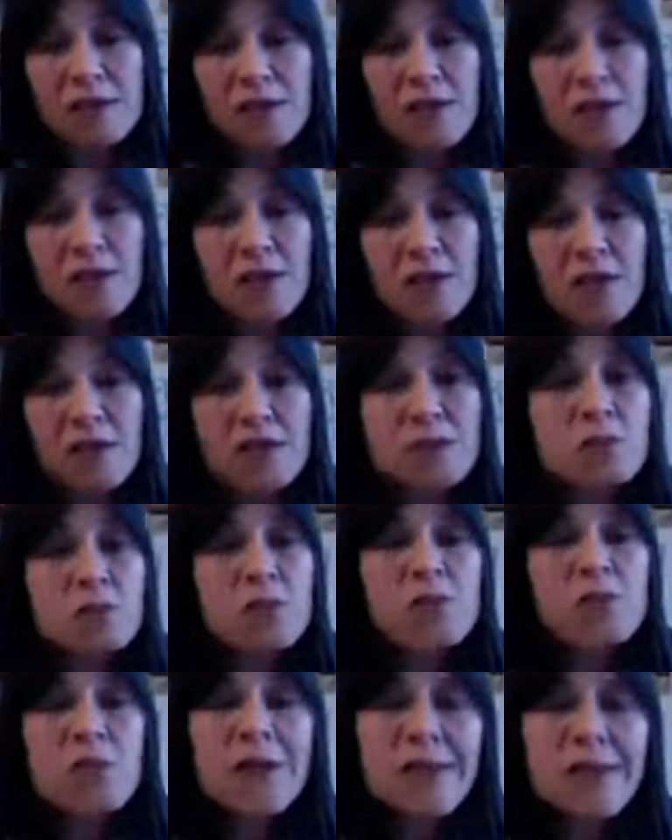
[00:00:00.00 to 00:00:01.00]
And there's some
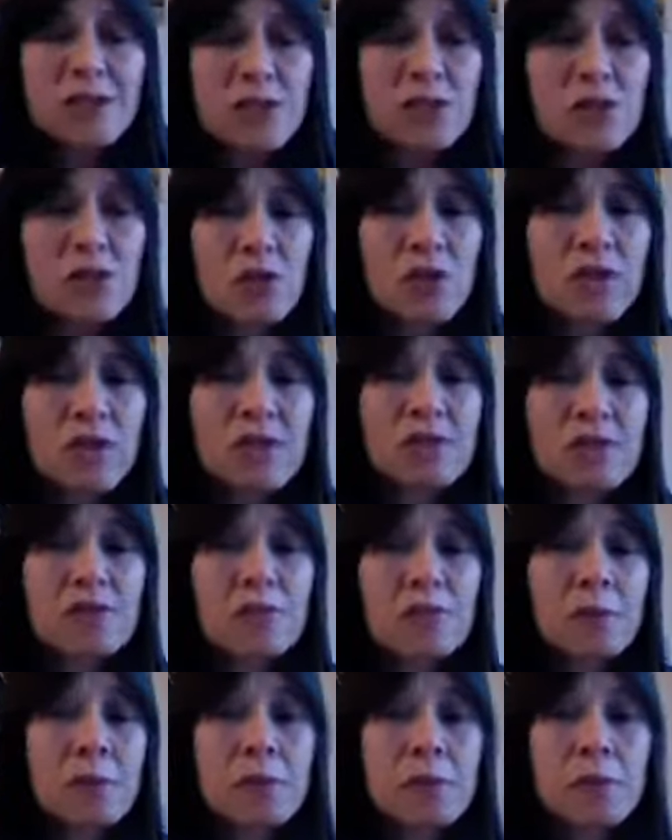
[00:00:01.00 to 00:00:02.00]
great stories of
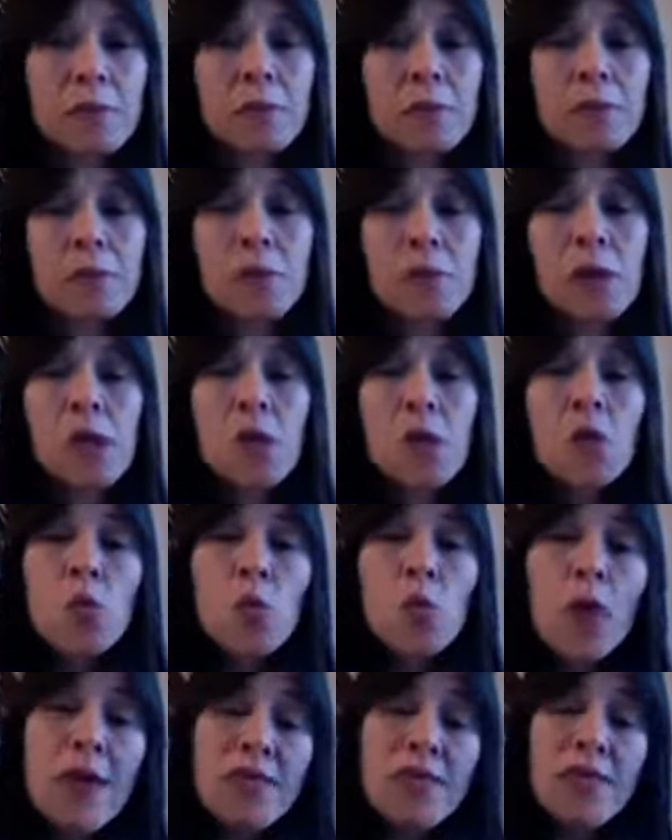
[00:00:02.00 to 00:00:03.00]
people who,
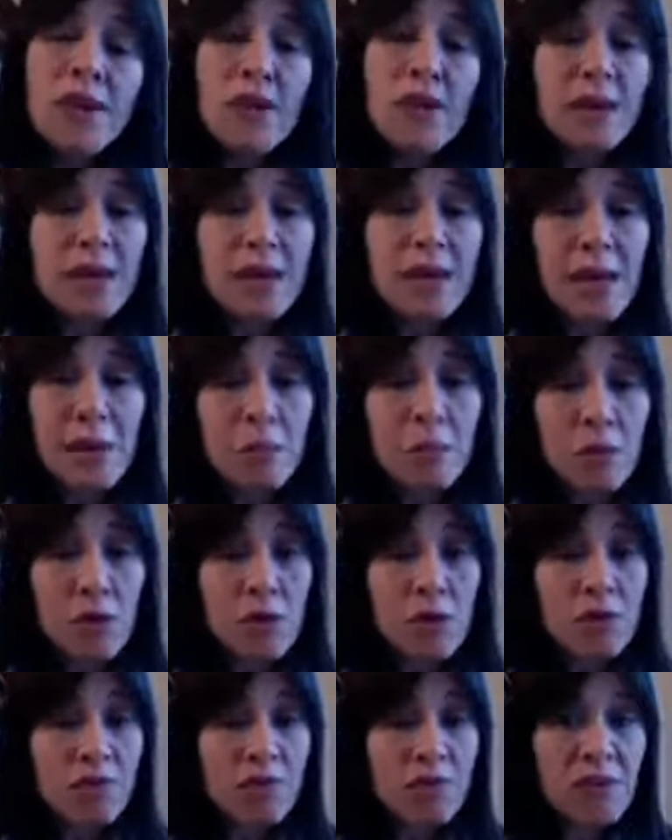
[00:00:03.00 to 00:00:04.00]
when they're in that mode
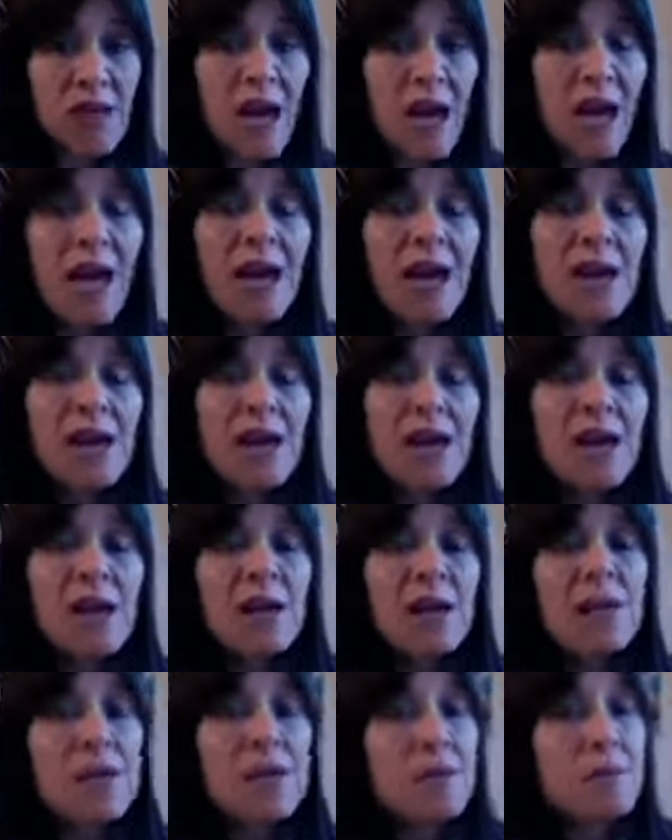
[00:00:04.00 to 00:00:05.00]
of lack,
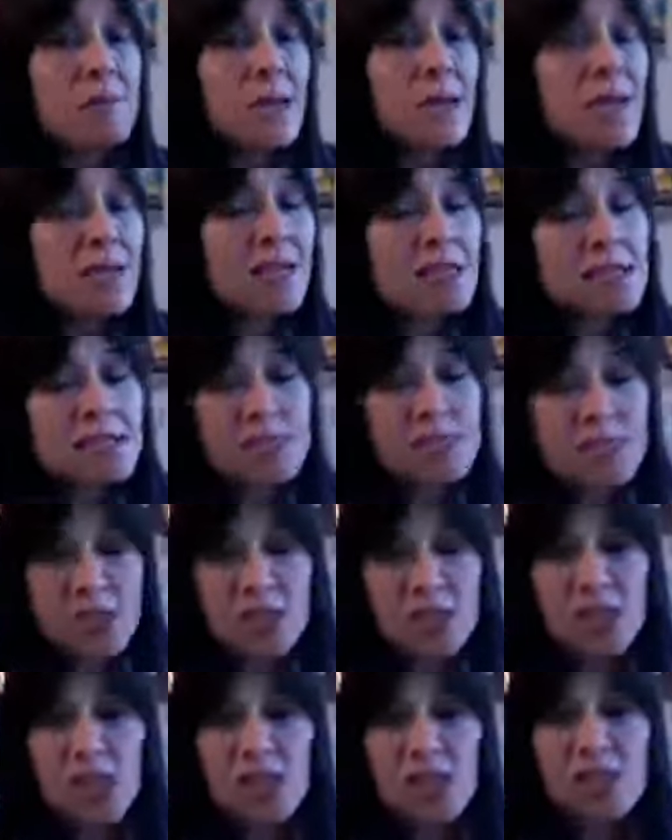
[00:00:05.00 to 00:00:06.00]
they make
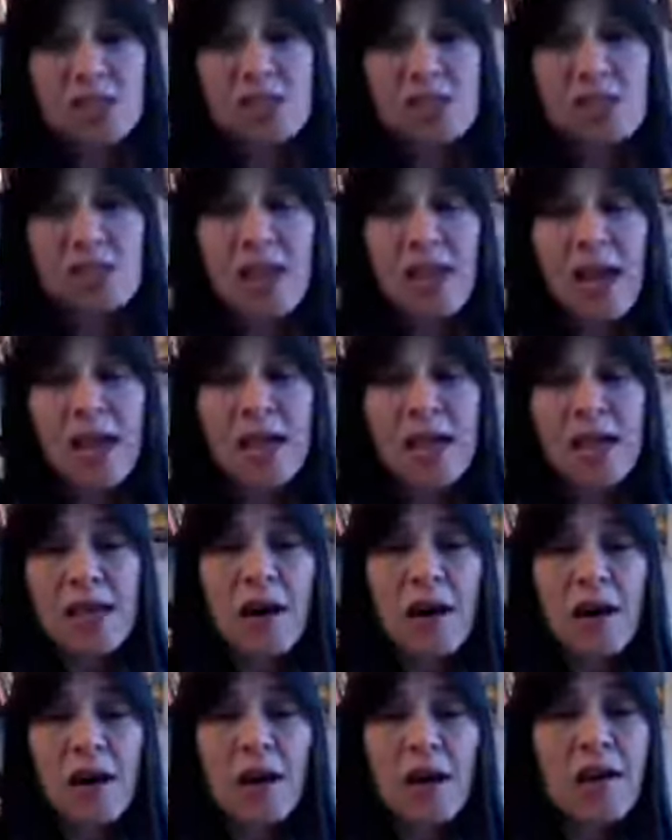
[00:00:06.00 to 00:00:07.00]
decisions that
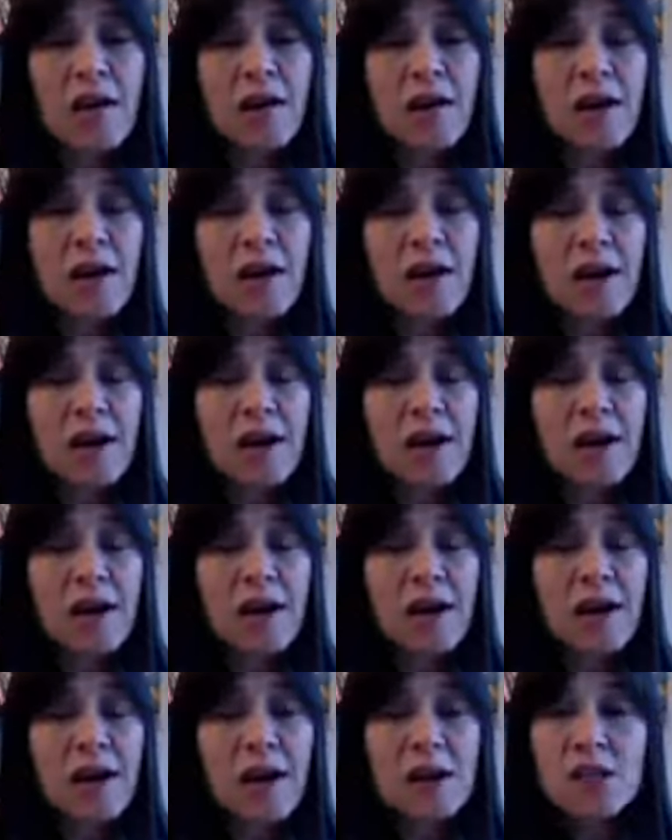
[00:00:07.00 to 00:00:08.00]
are
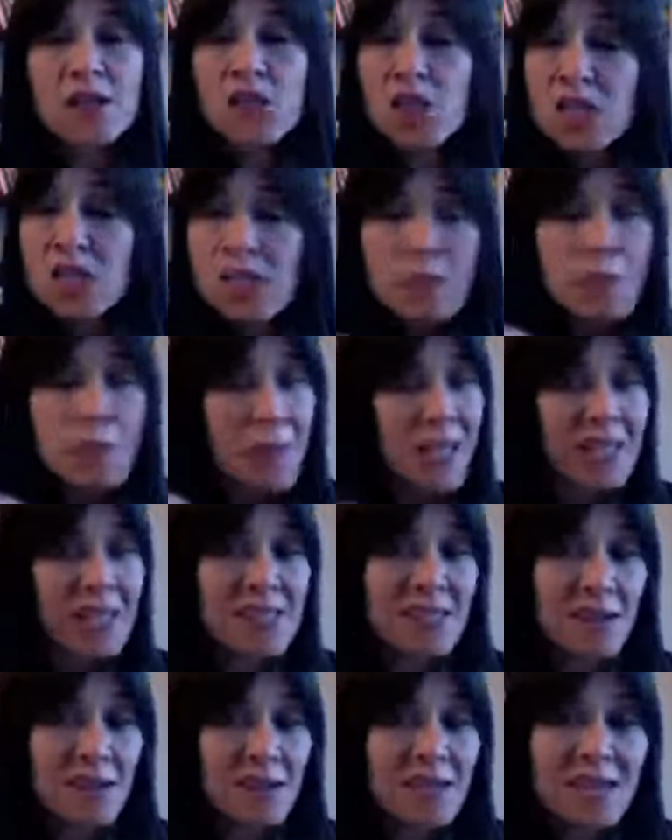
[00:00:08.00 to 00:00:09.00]
just based
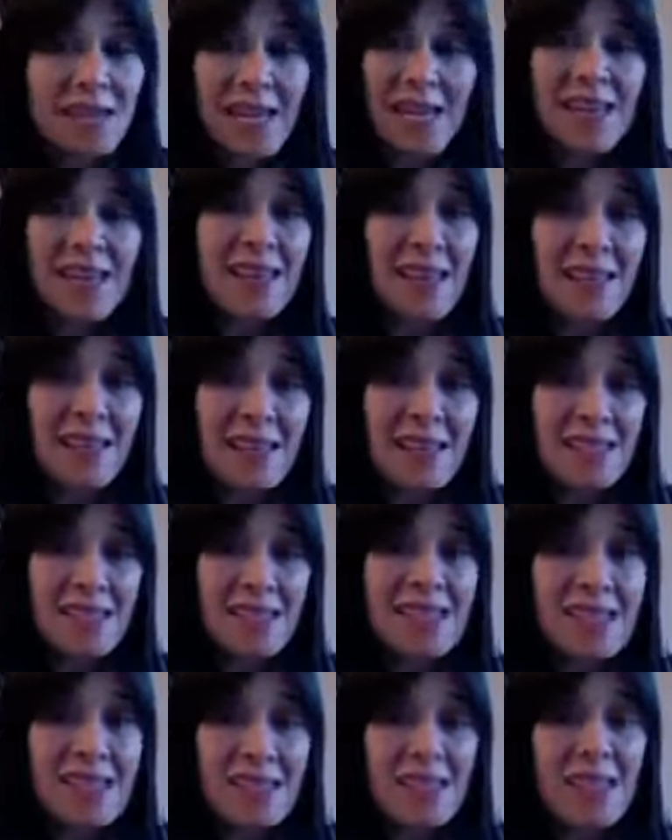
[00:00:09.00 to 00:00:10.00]
on getting that
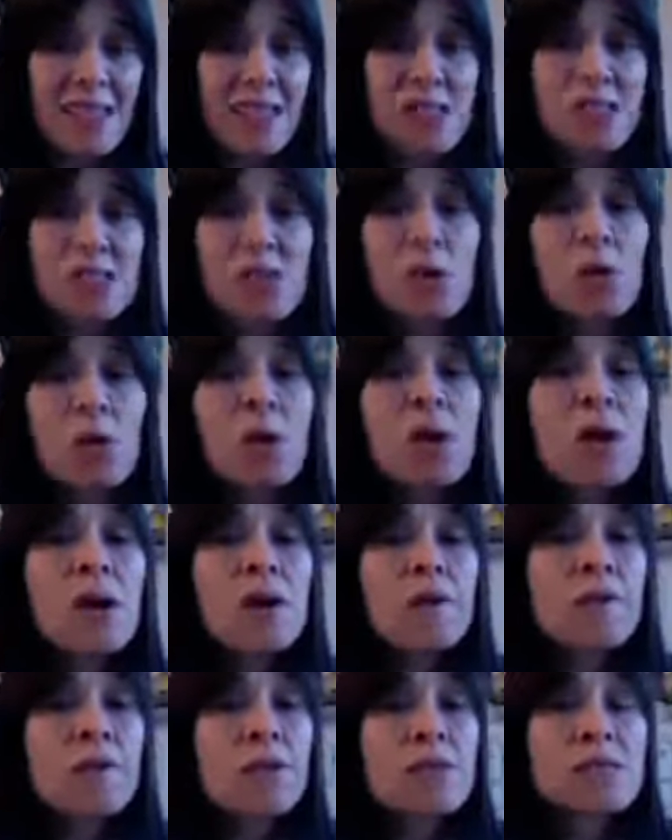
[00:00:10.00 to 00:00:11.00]
next thing. So,
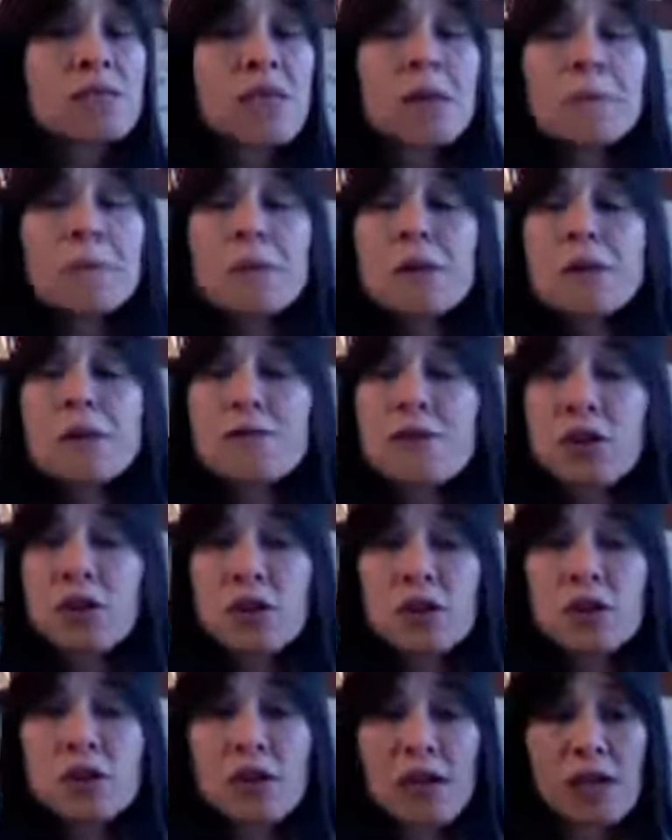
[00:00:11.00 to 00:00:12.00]
for example, if
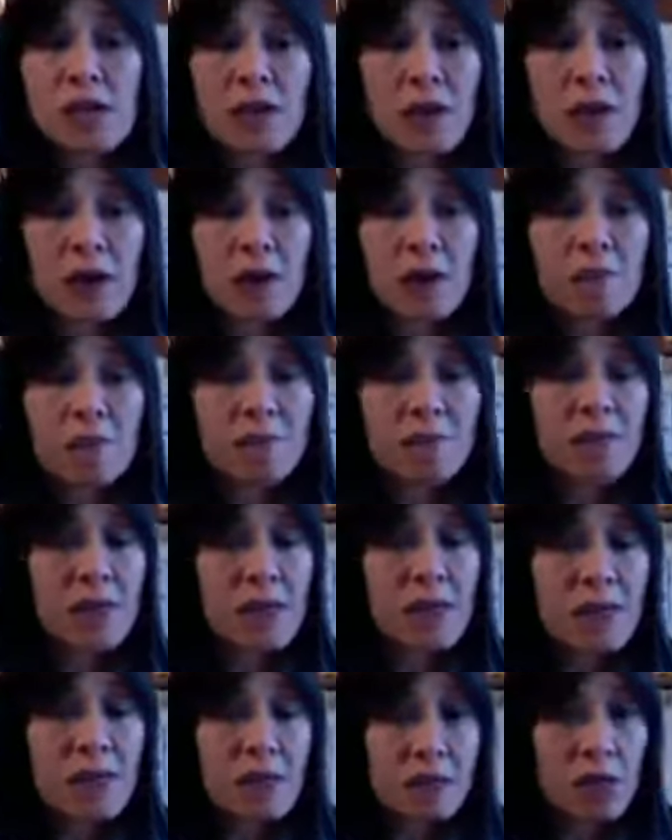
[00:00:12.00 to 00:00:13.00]
you're,
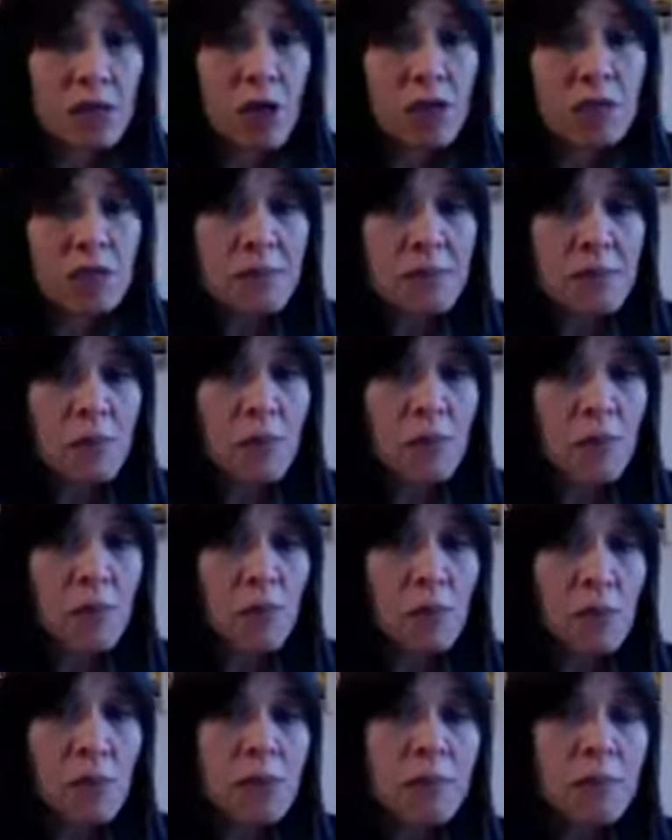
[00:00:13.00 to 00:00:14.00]
they talked about
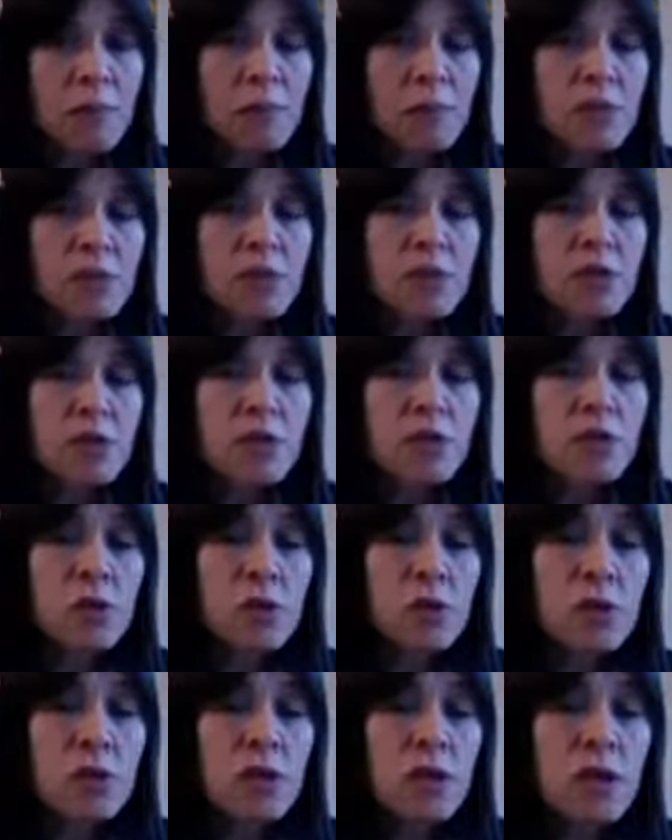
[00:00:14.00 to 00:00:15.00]
one person
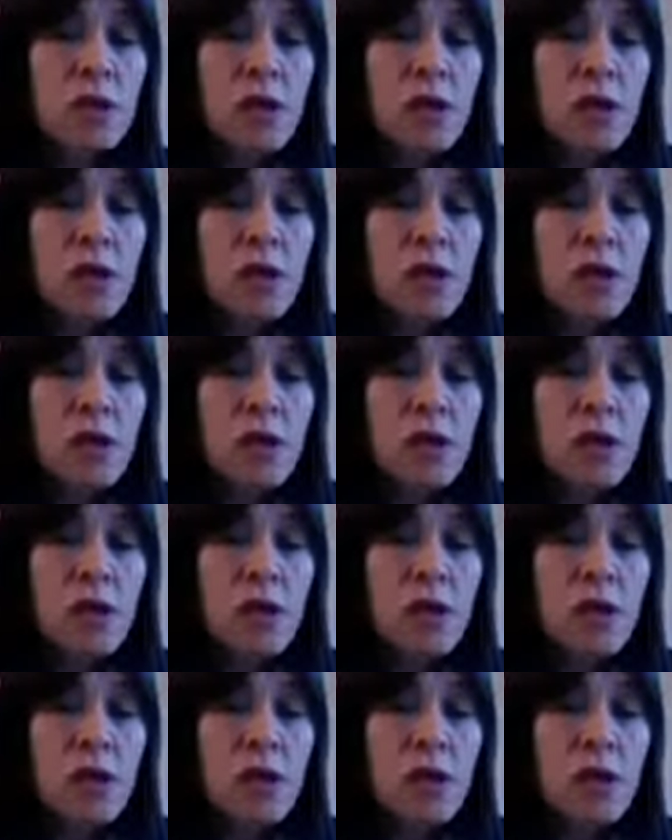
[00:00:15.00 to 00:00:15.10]
who